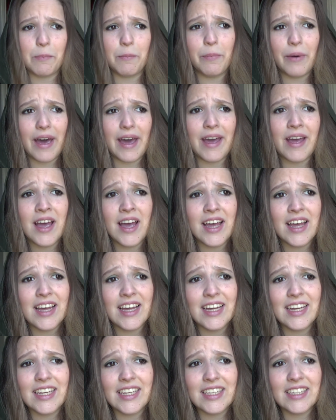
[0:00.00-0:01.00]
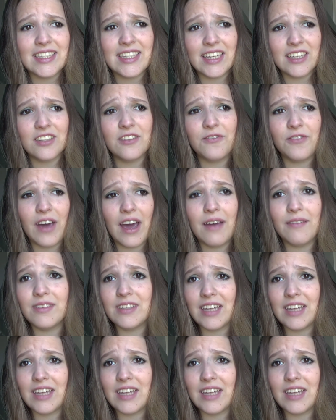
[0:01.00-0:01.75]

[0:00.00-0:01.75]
But season 5,